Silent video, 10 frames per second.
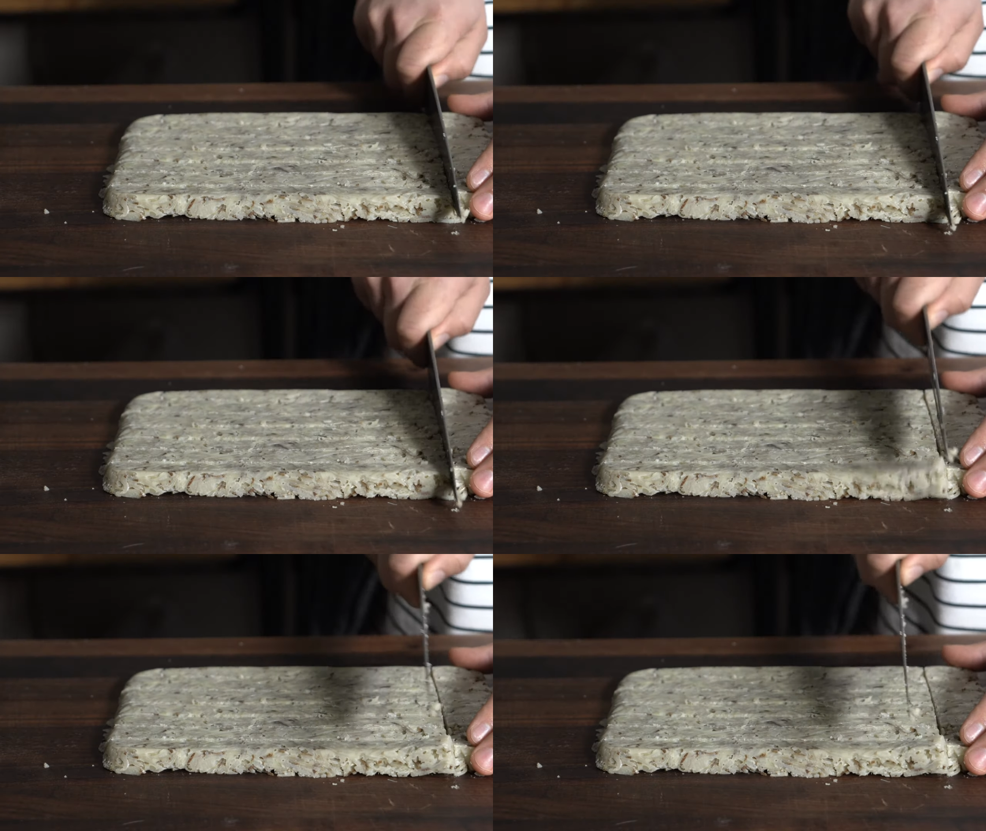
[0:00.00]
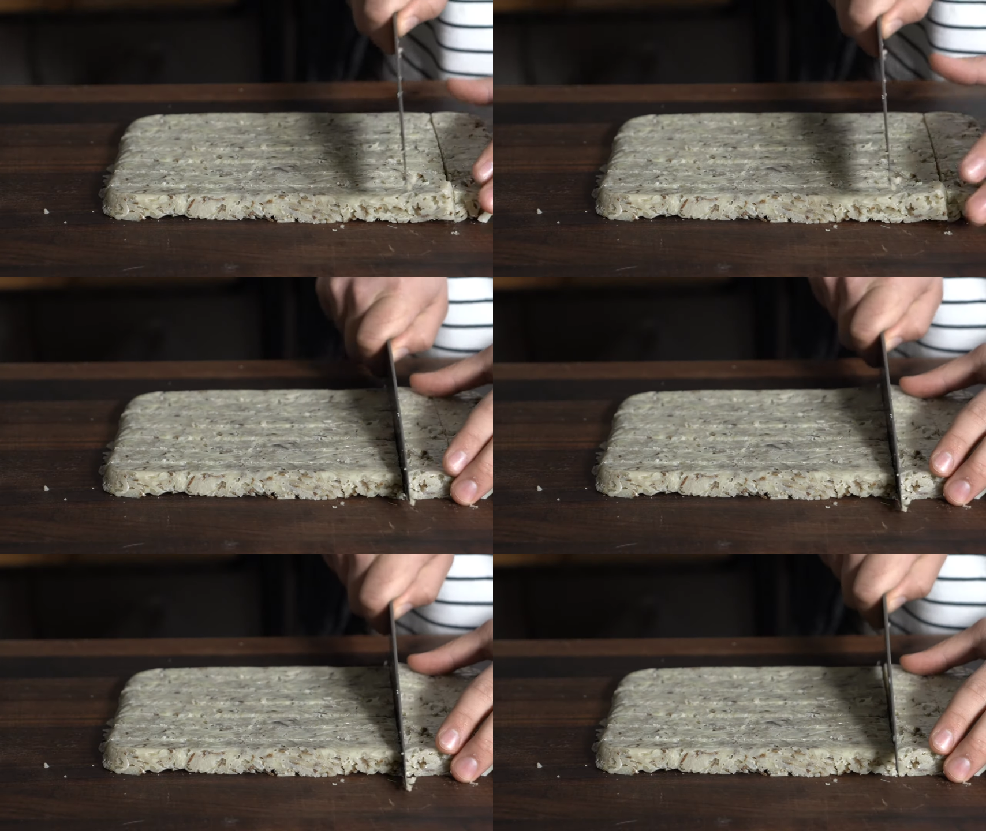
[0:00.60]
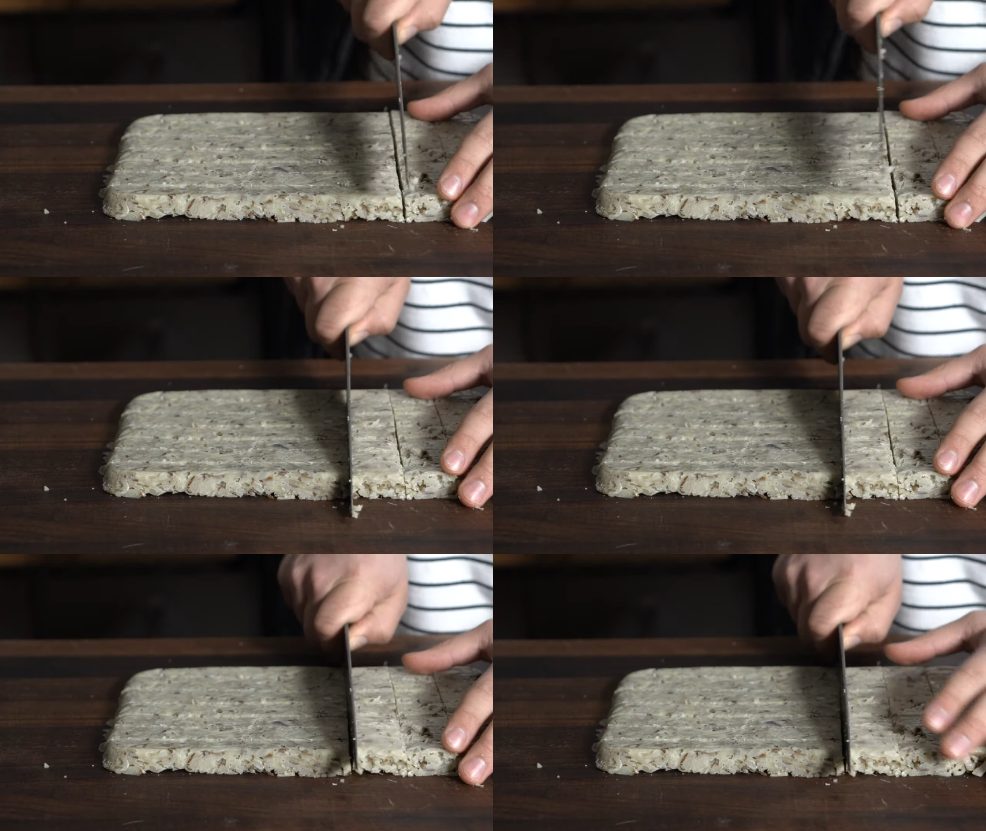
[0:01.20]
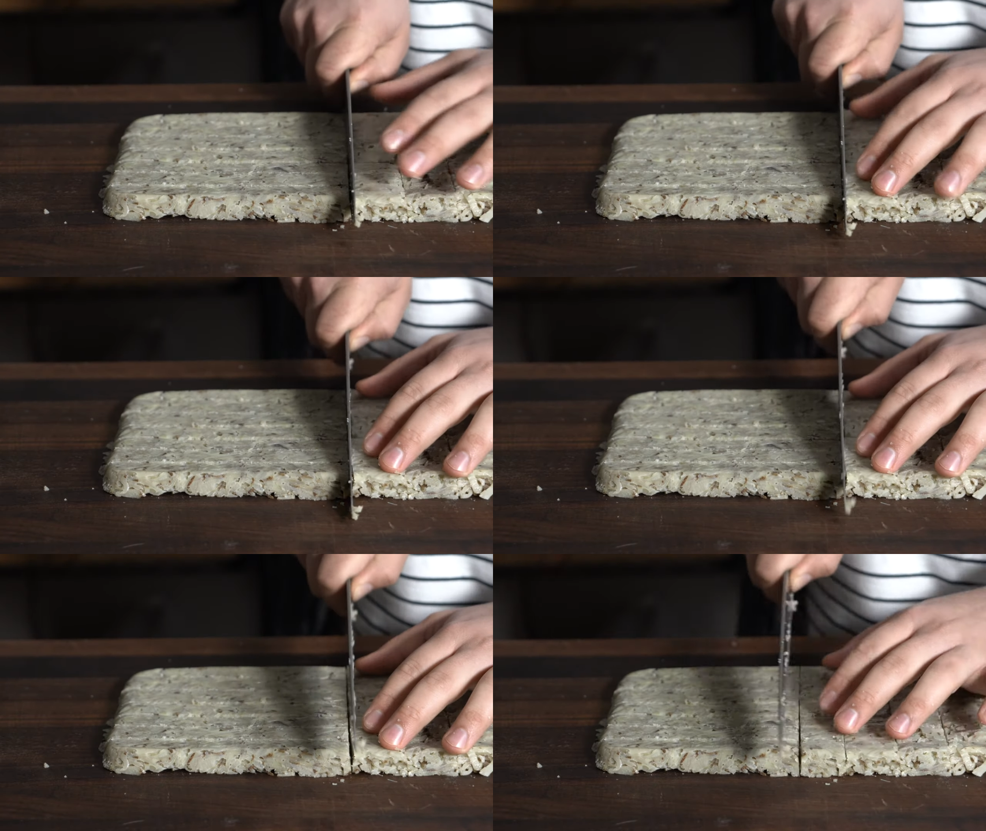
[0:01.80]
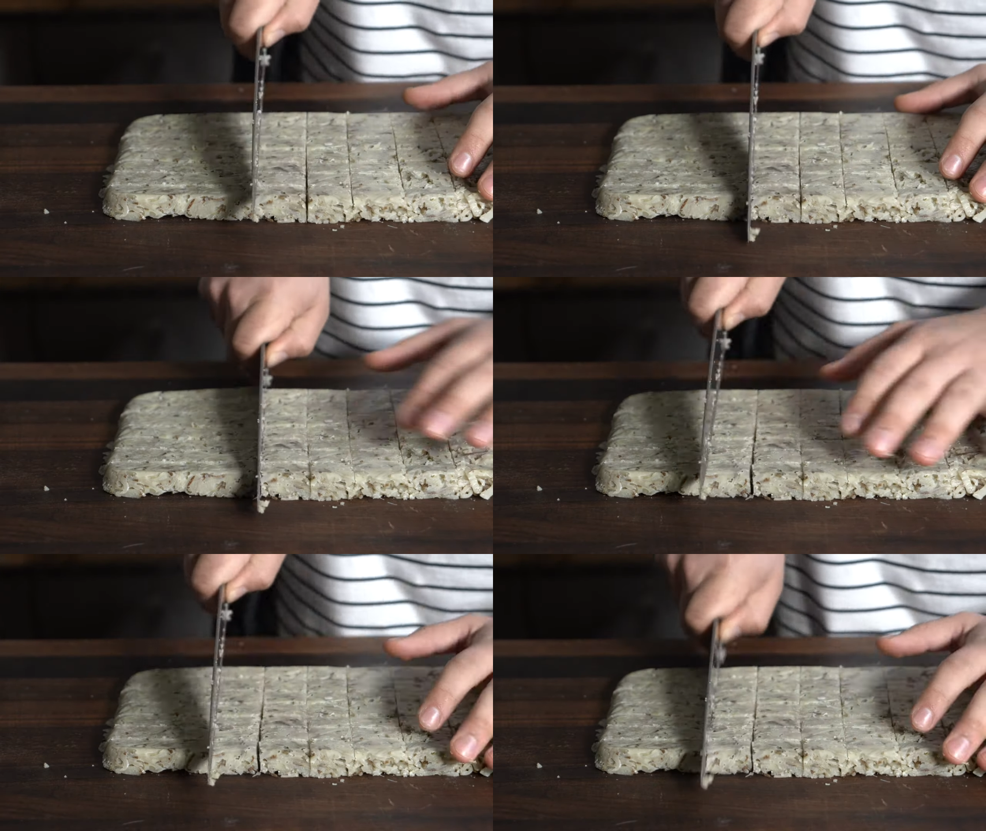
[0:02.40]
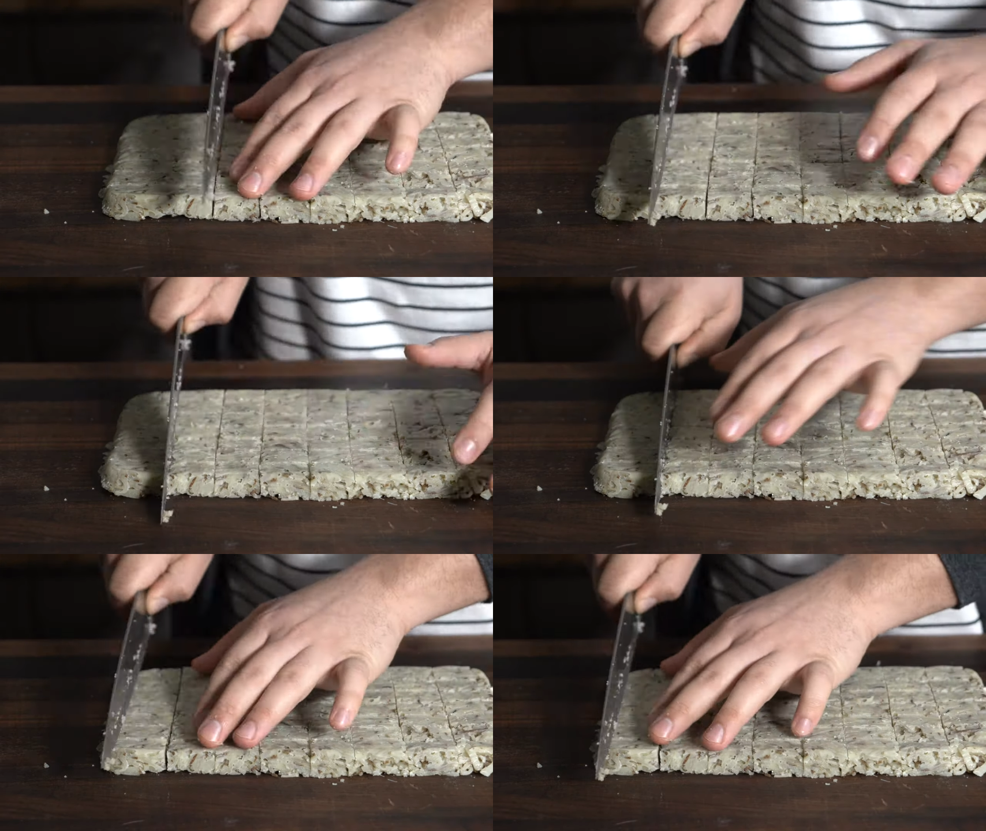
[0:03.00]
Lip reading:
Nobody's mouth can be seen.